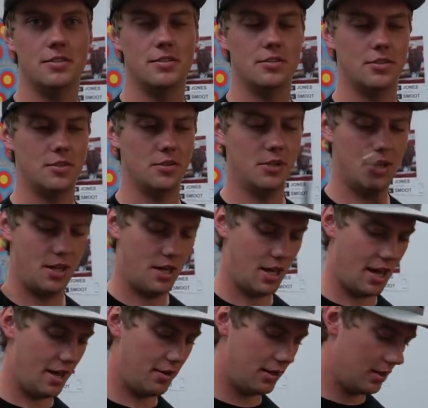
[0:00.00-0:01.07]
So
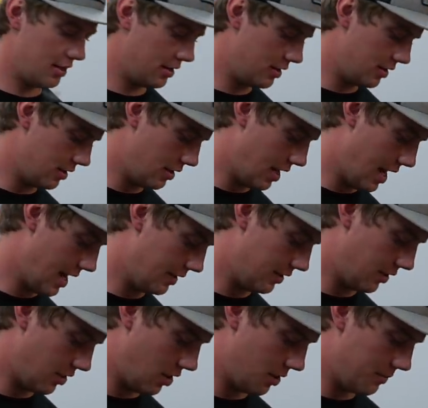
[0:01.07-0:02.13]
I had
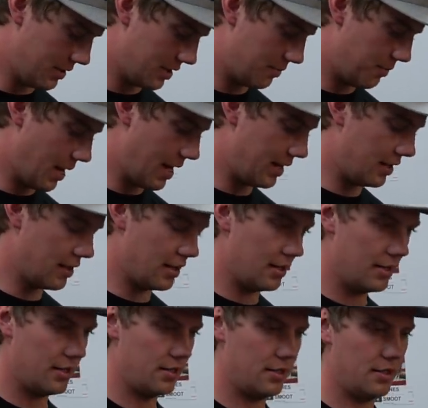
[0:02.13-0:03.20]
the Carbon
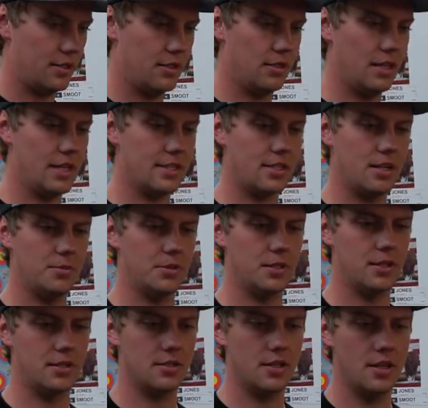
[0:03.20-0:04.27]
Spider the last couple of
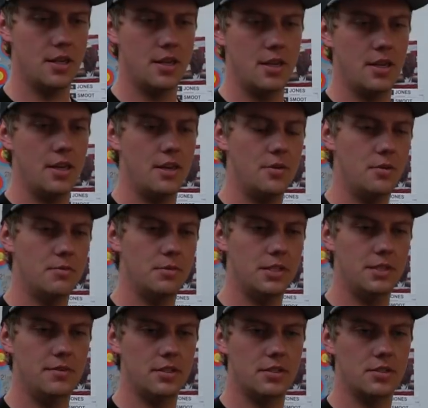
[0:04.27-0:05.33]
years, and we
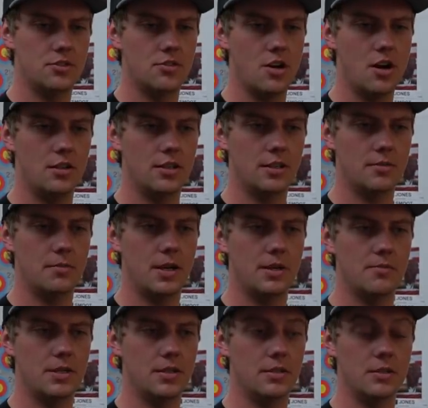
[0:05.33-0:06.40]
believe that the draw length might
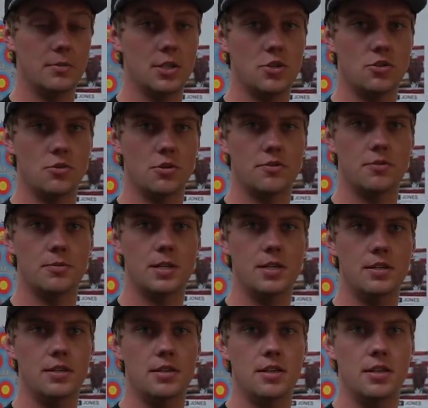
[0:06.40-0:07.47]
have been a little bit short for
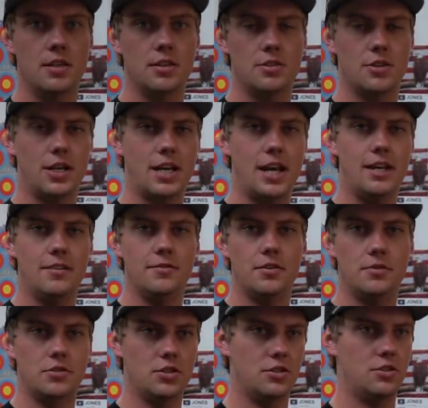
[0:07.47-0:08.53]
me. So I kind
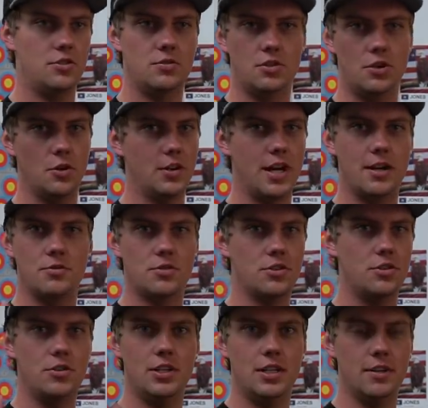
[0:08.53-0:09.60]
of, just going out and
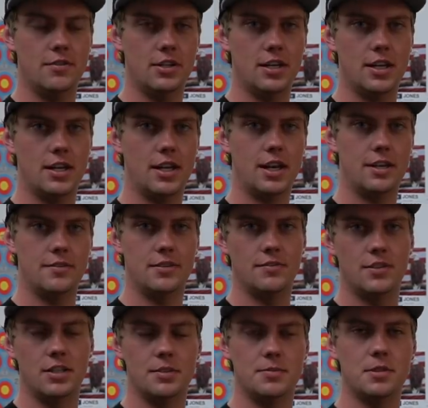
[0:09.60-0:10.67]
shooting every day, I kind of
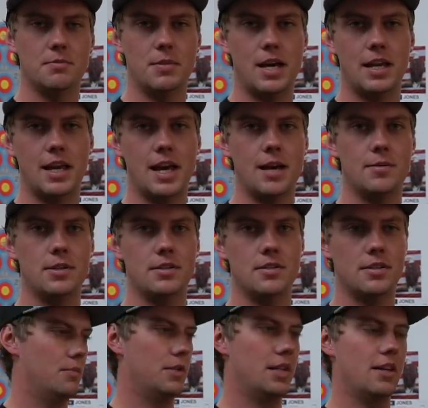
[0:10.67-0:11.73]
developed some bad
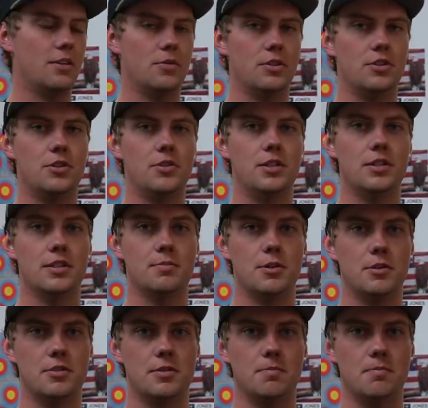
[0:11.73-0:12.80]
habits. Now that we're tuning this
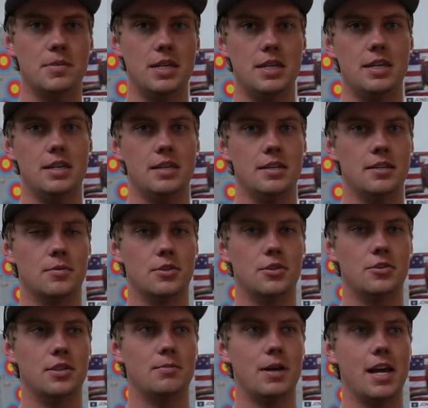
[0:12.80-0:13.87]
bow to me, we're
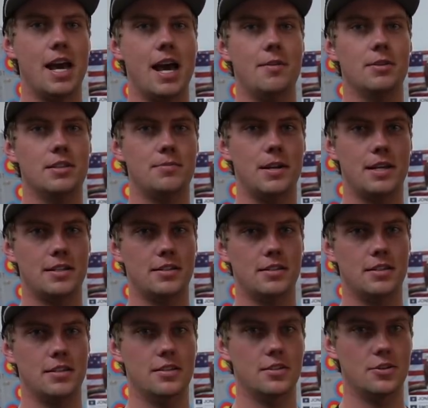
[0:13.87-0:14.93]
tuning my habits back to
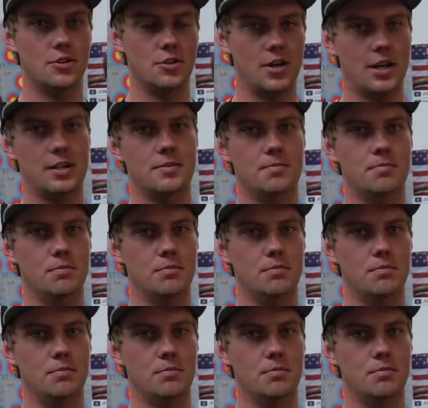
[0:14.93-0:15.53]
the correct